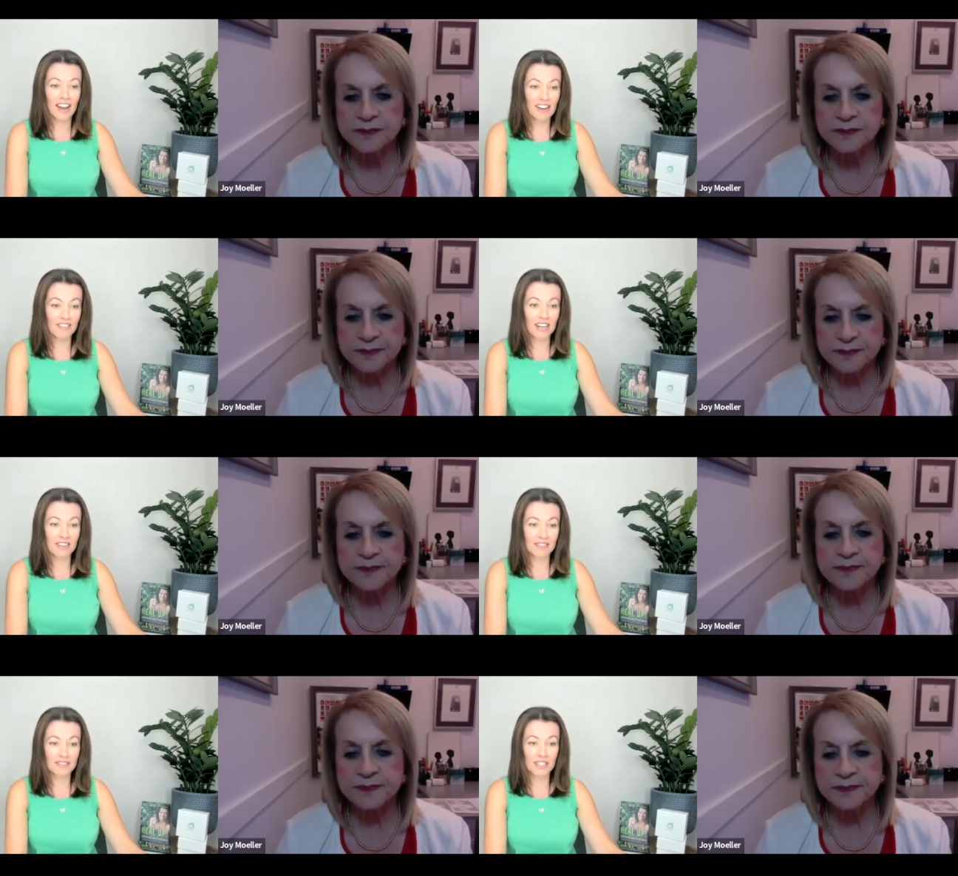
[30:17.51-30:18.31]
Speaker 1: mm-hmm.
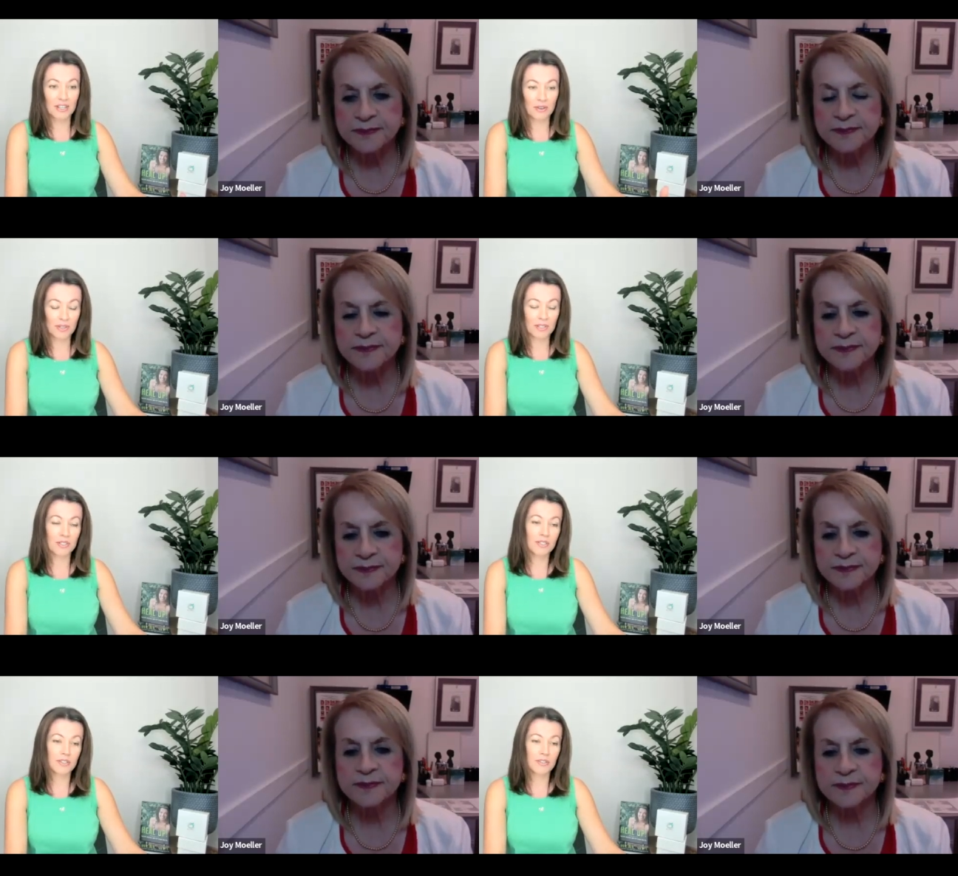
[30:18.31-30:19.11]
of of you
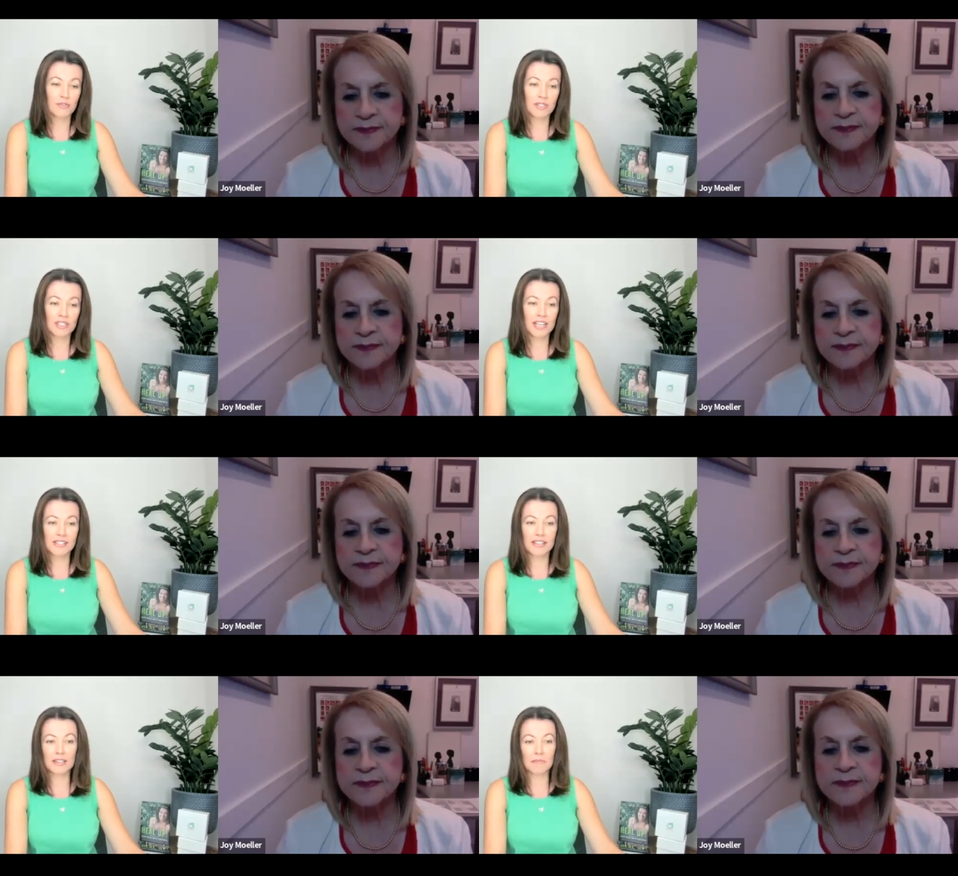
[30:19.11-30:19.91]
know or,
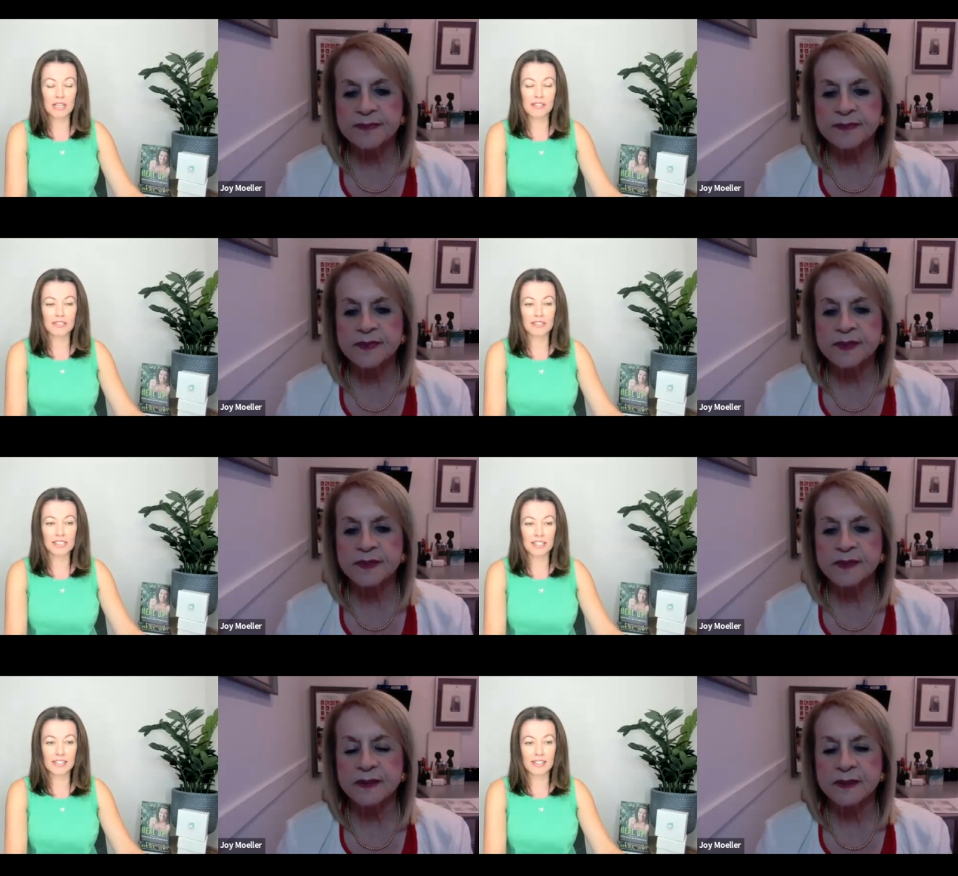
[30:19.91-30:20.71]
utilizing the
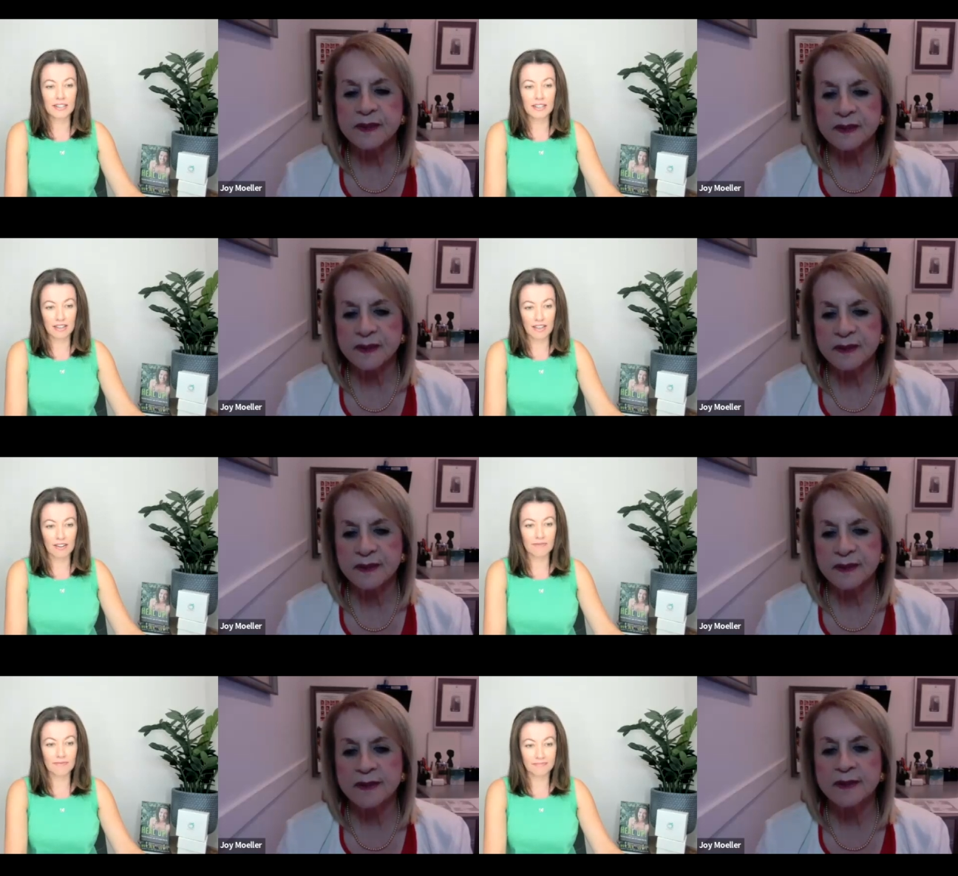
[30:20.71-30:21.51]
muscle and extending
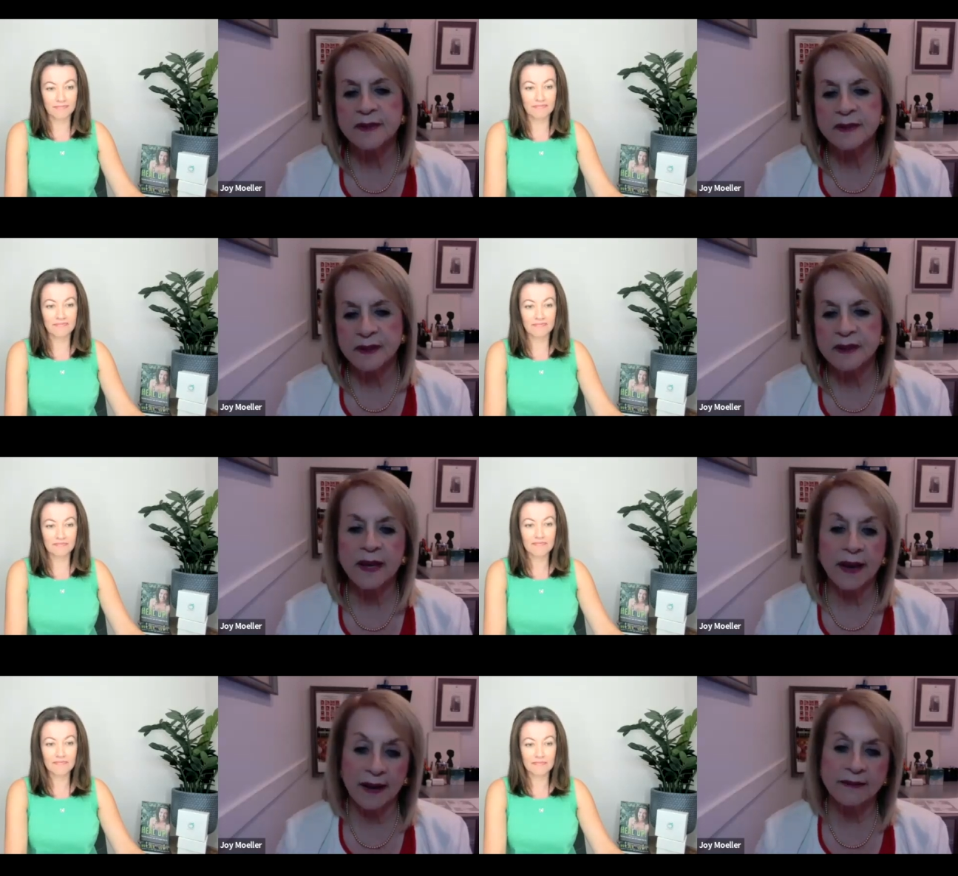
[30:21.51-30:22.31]
that.
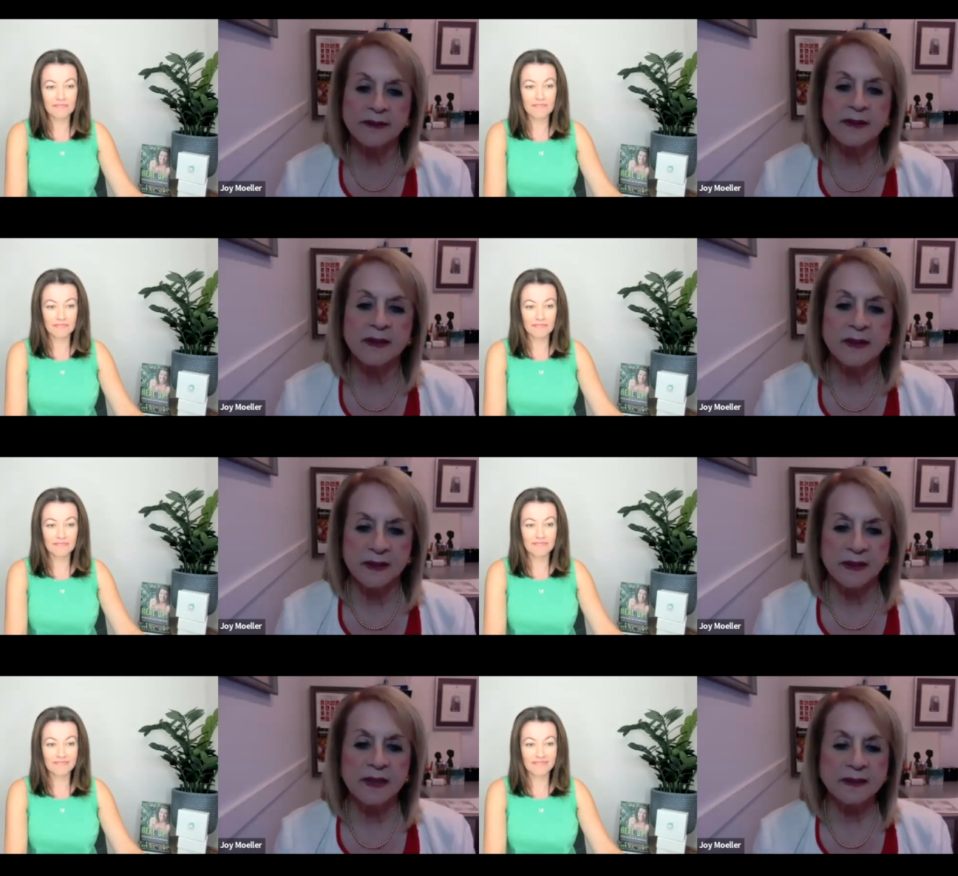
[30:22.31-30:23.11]
Speaker 2: Yeah,
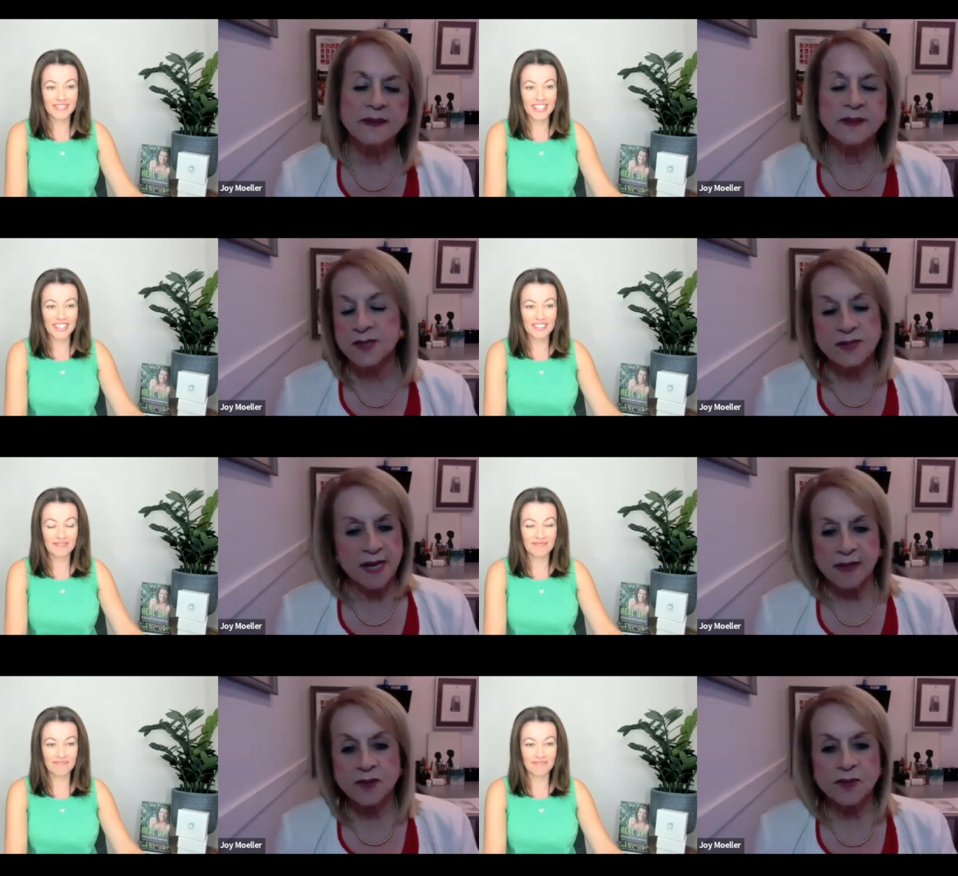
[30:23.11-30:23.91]
it's just
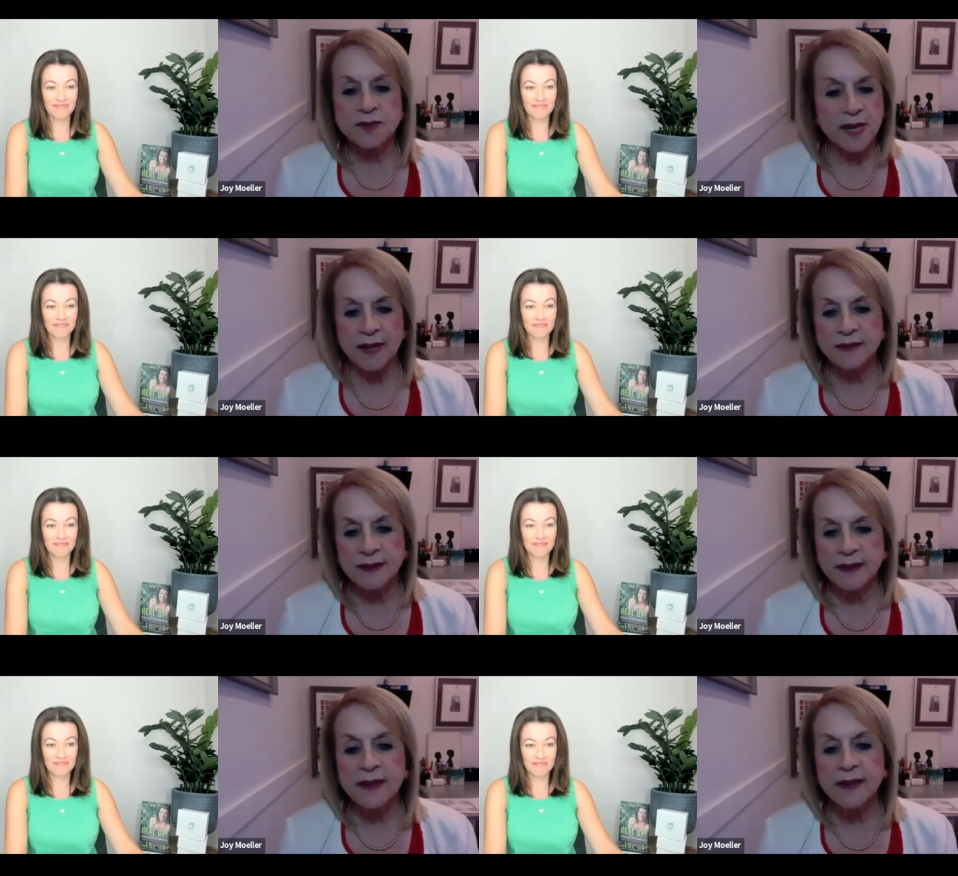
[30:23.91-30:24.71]
exercise
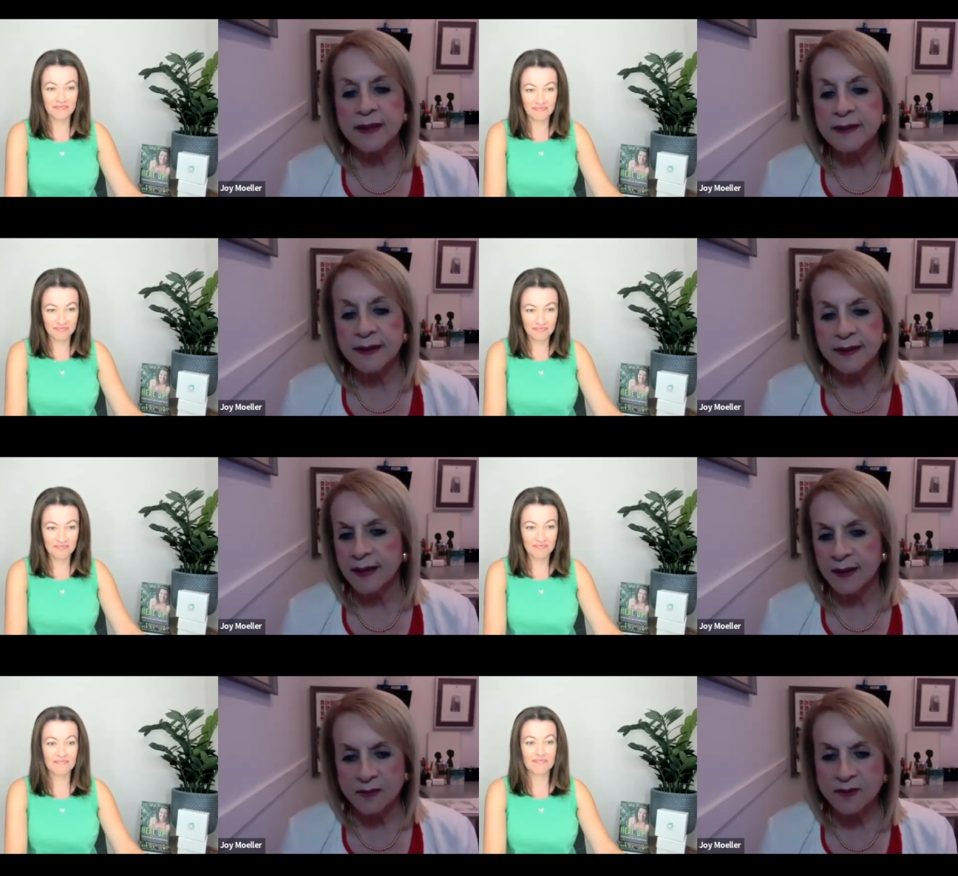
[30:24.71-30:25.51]
like anything
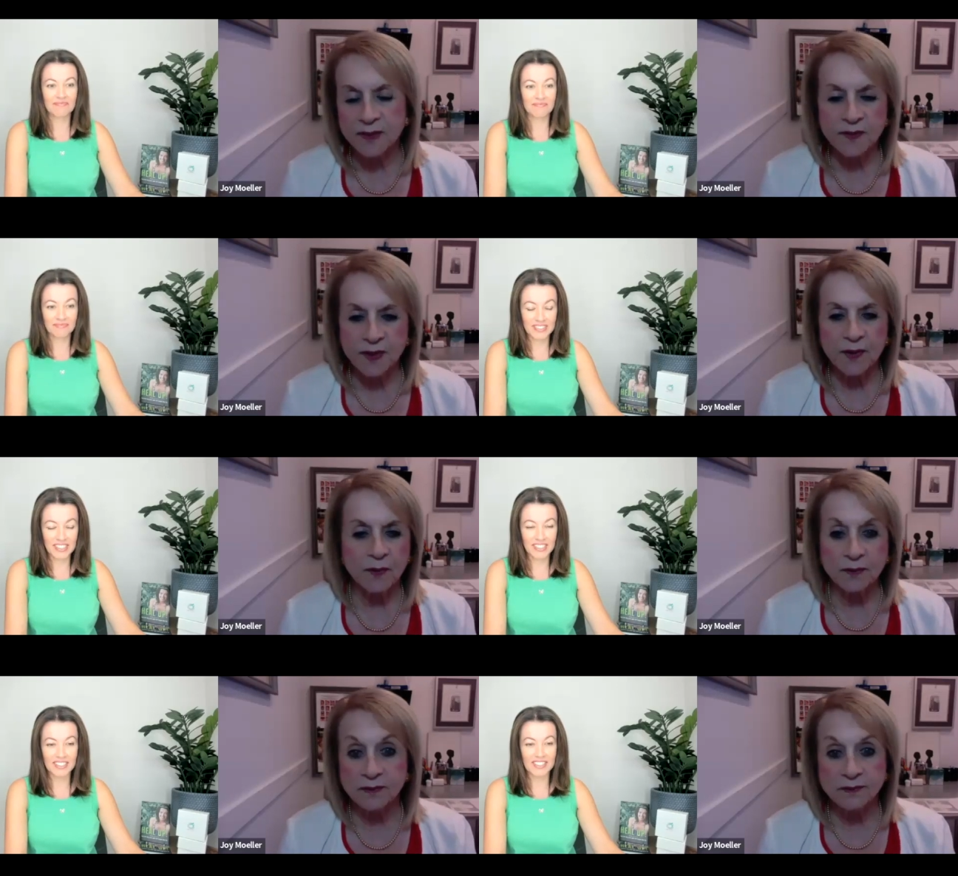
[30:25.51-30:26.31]
else. If you don't